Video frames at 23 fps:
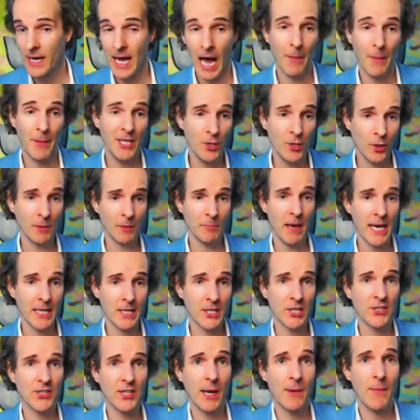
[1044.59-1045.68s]
I mean, you could make
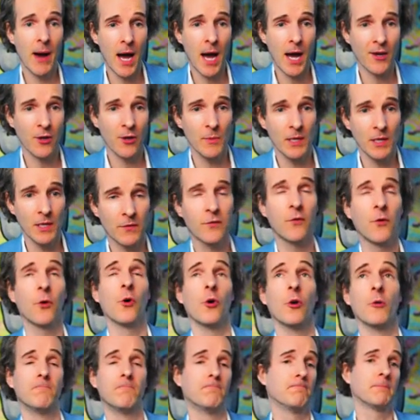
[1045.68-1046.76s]
the same argument
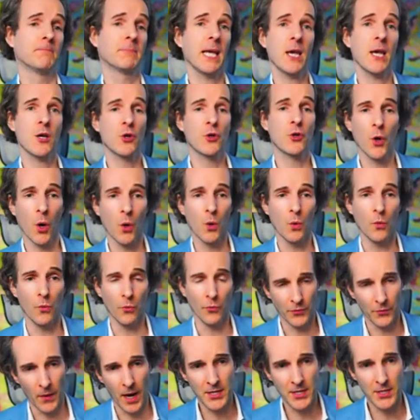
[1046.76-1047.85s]
for, say,
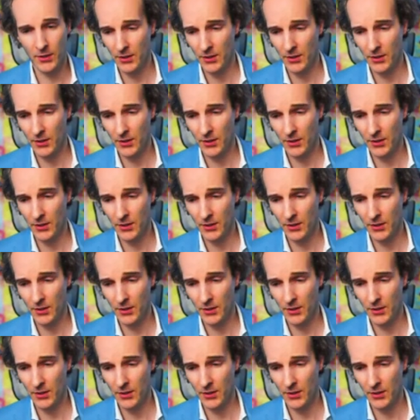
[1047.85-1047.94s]
gold, right?